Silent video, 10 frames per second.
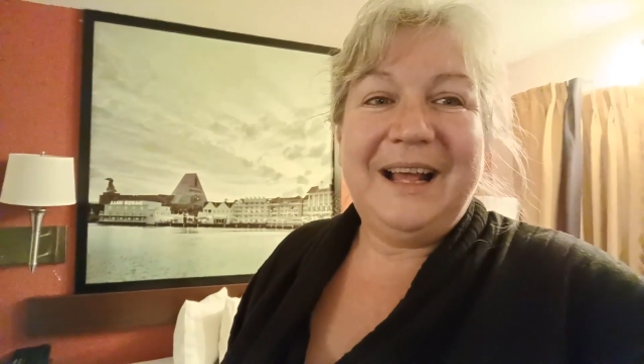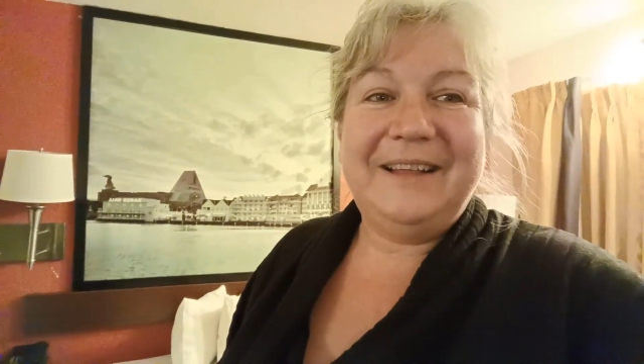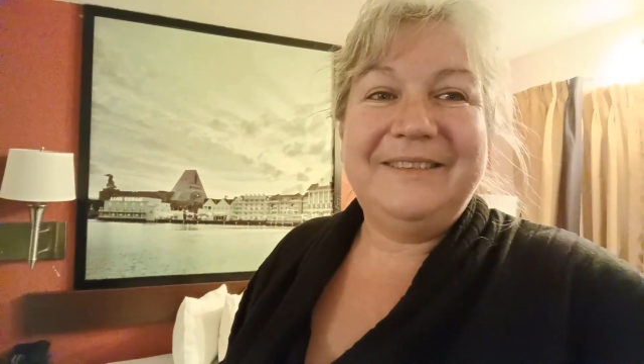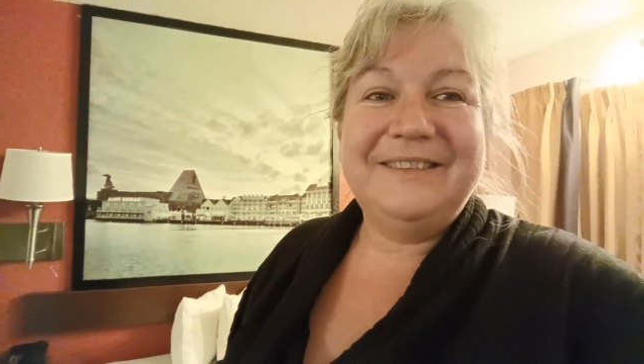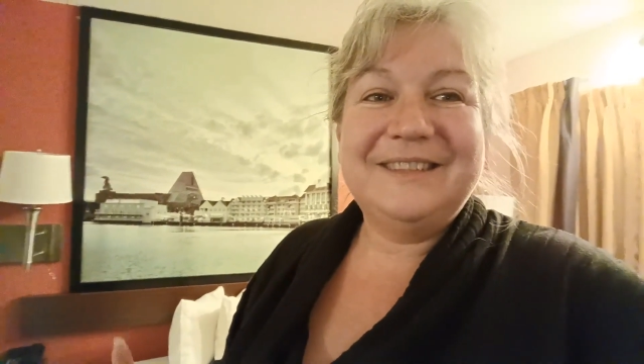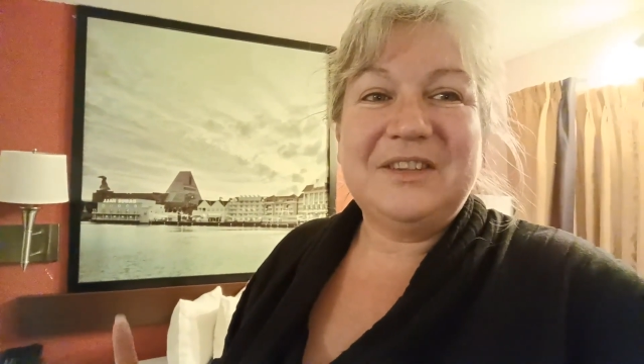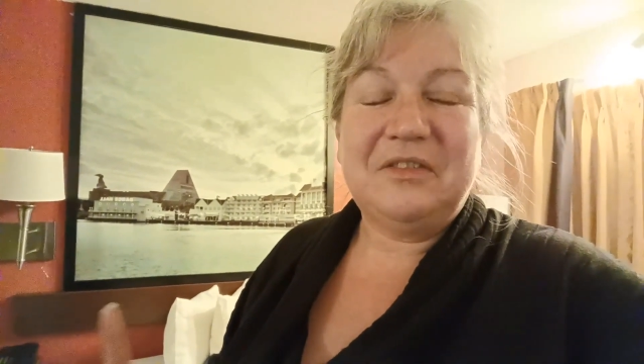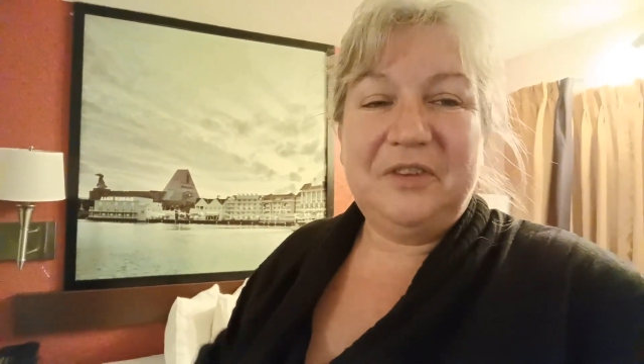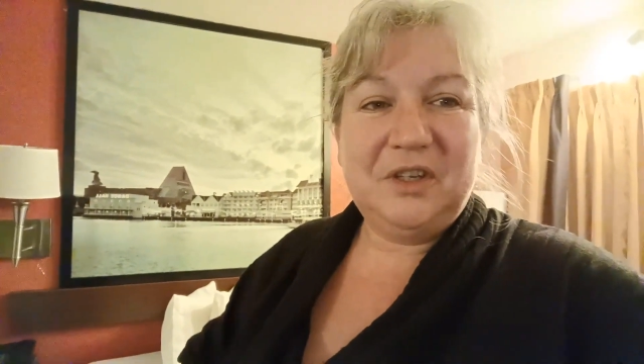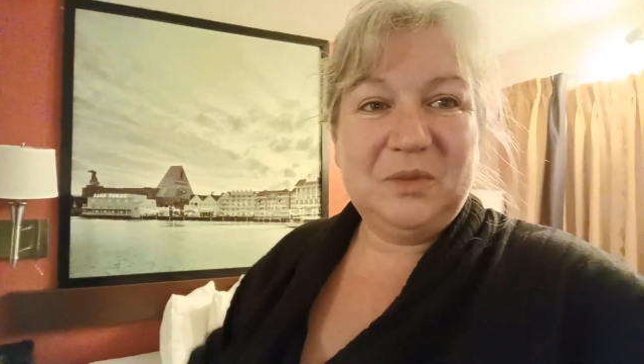And
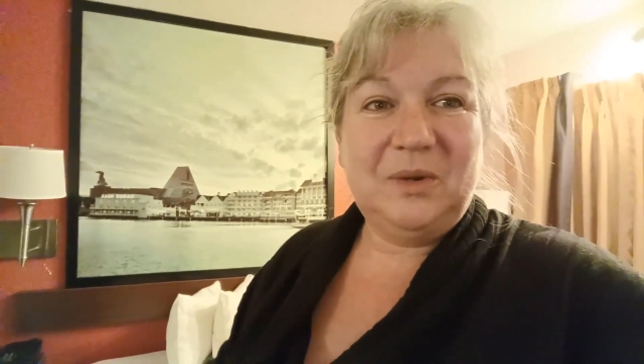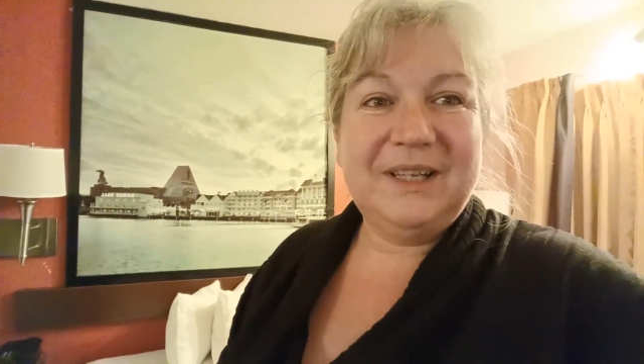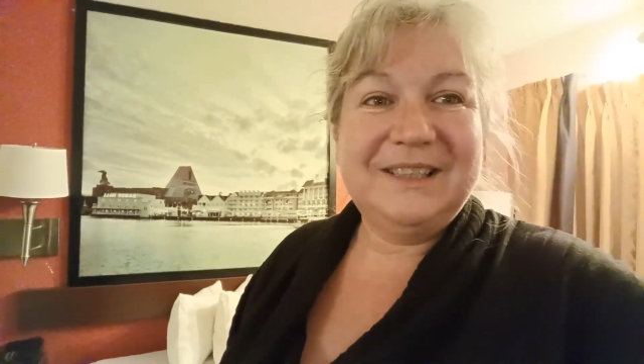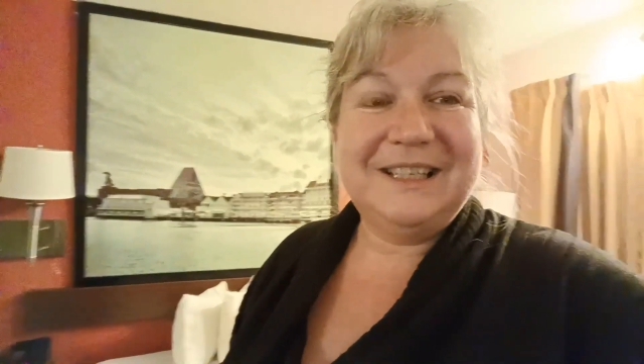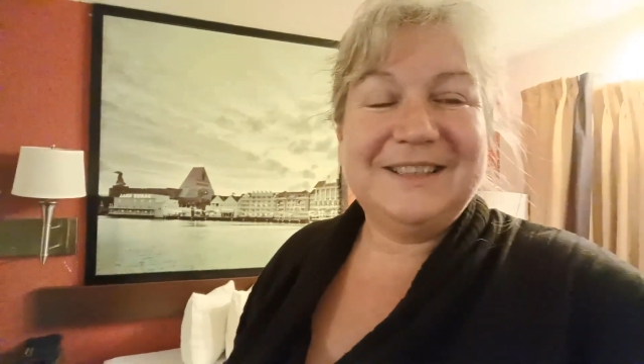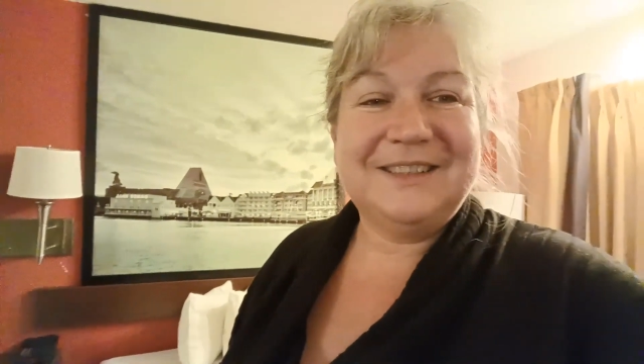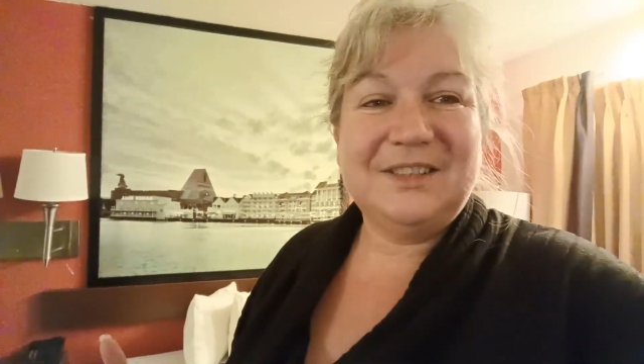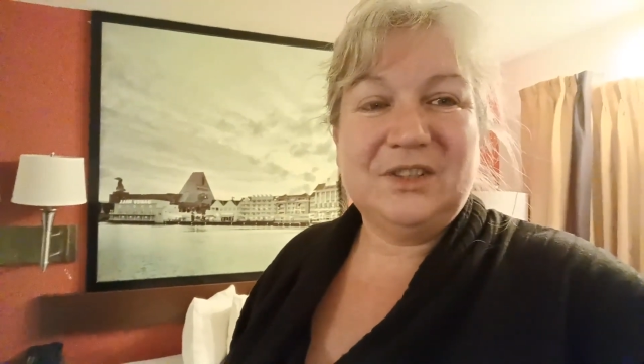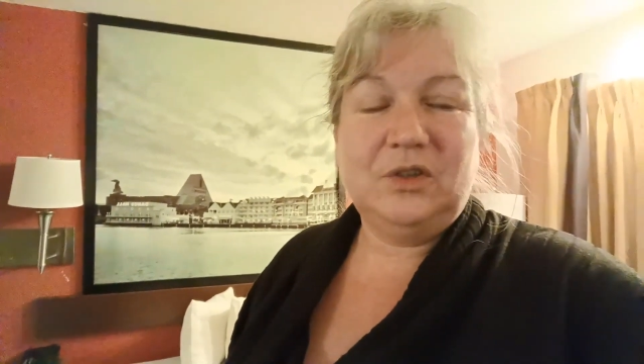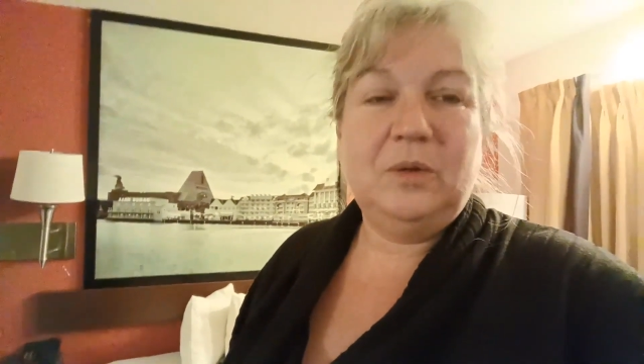the first one is the
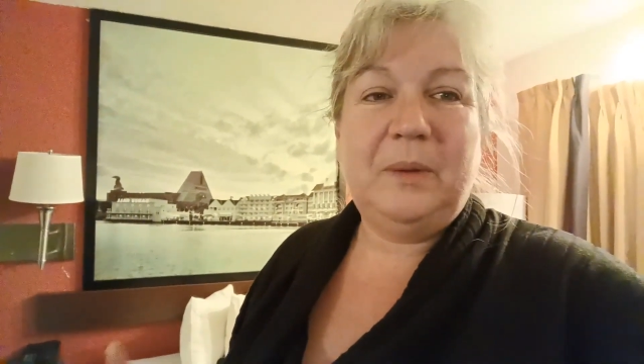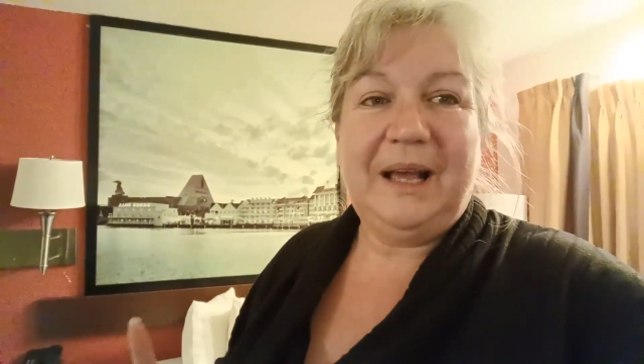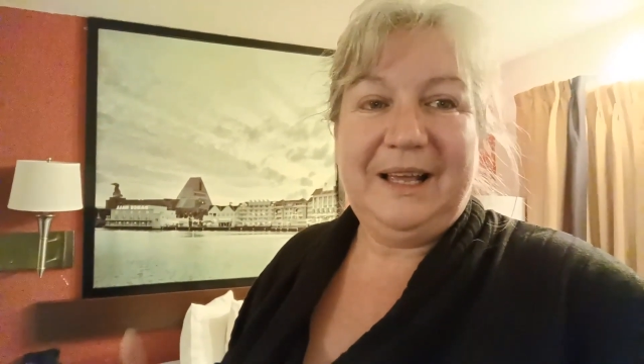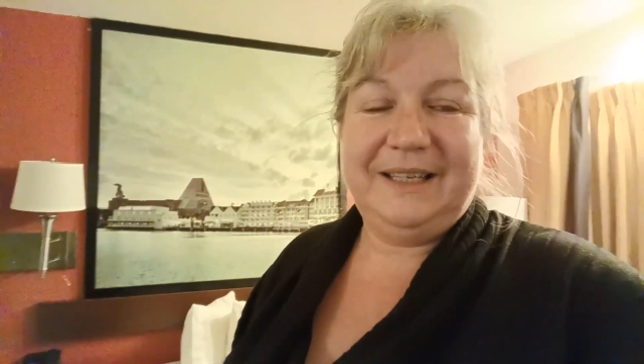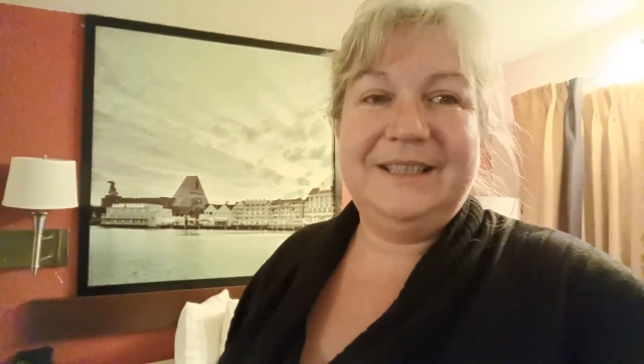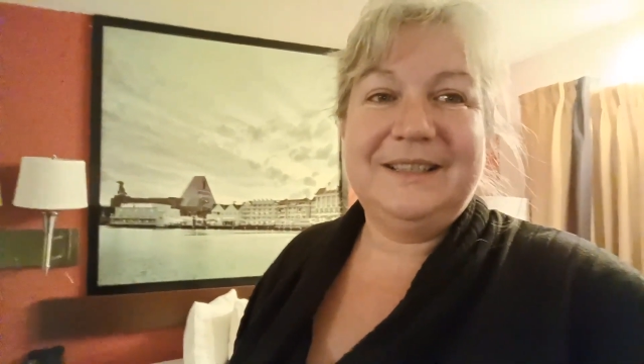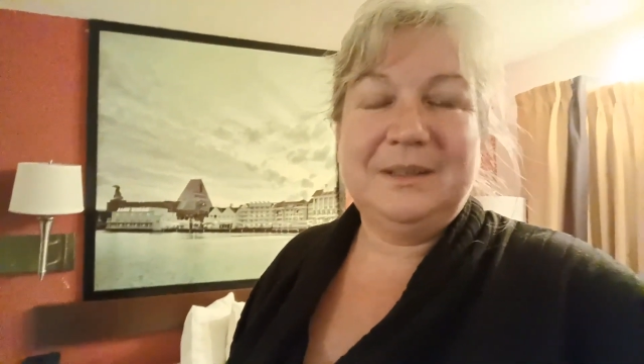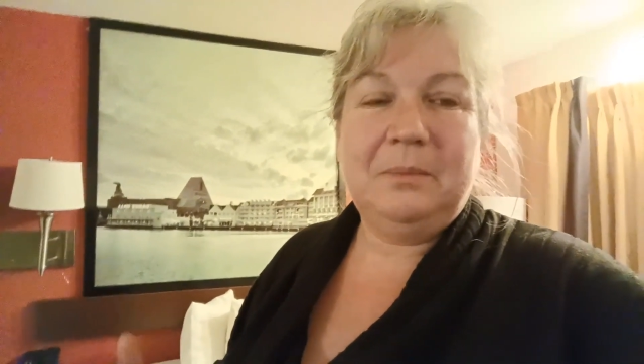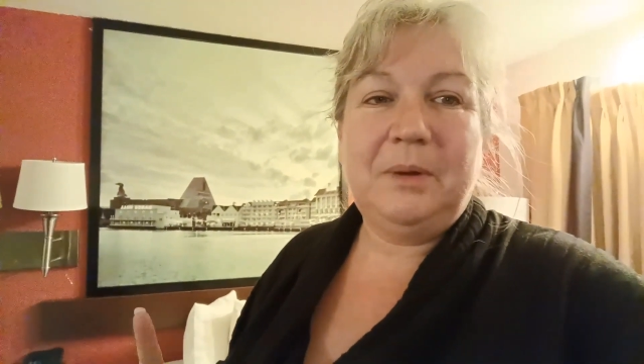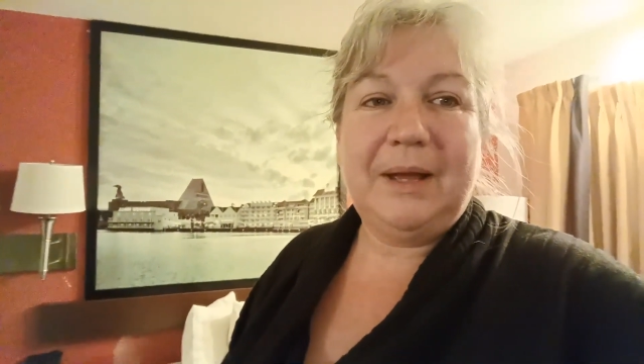Super
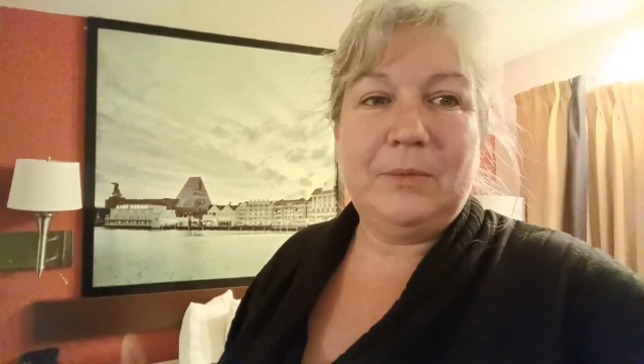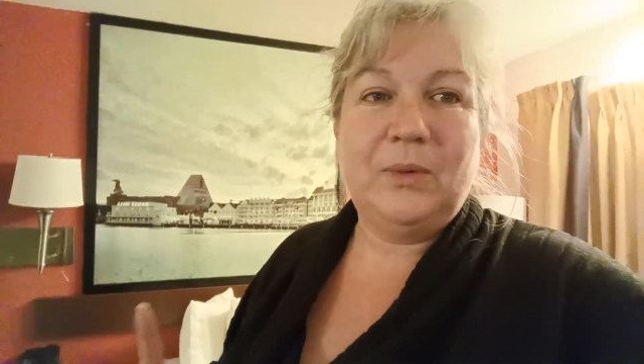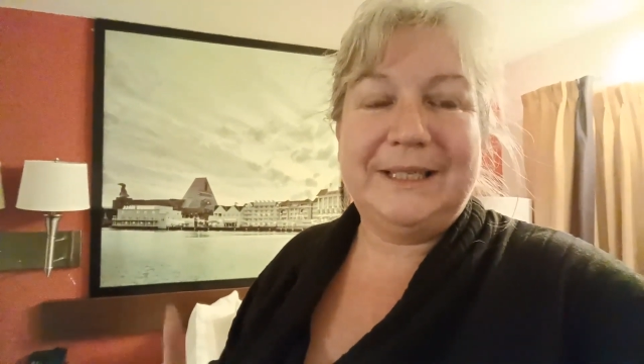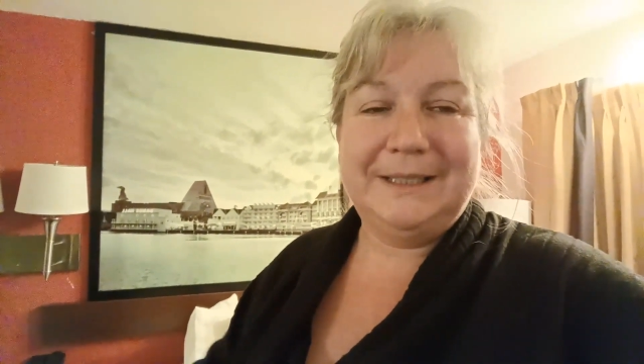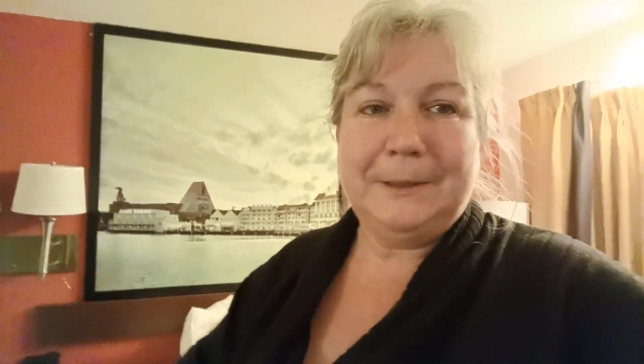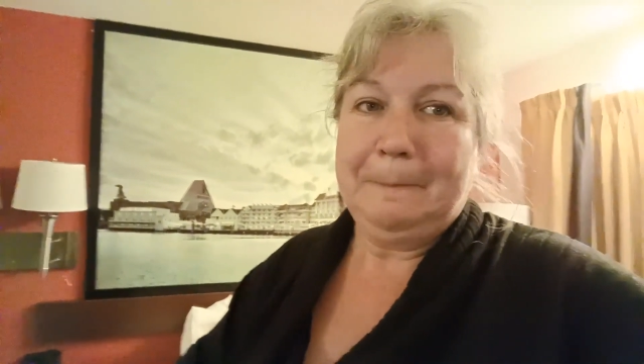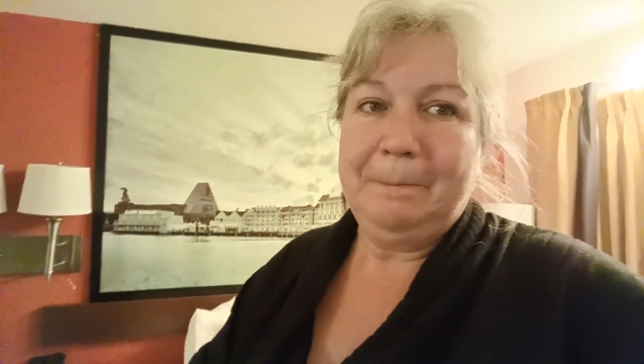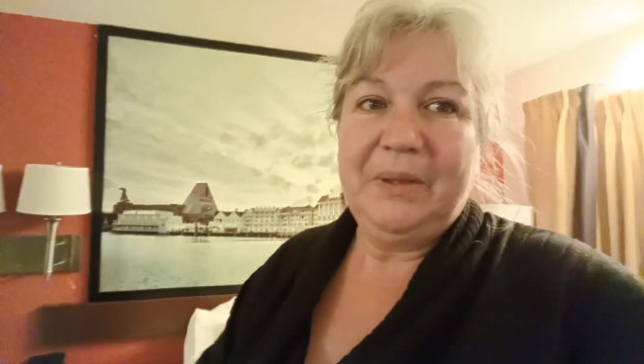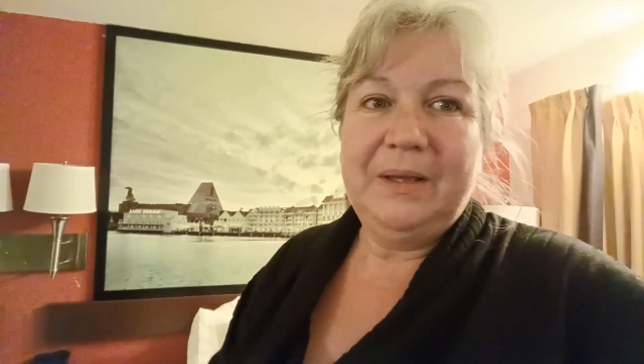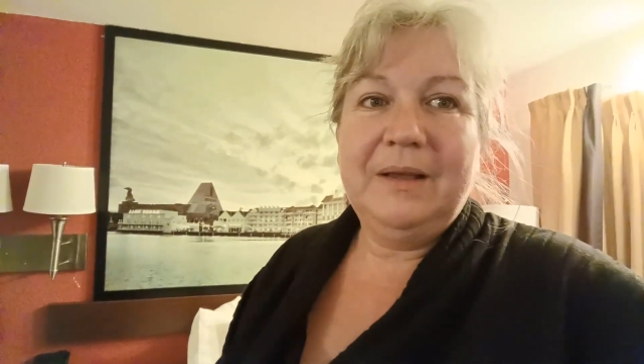8 by Wyndham.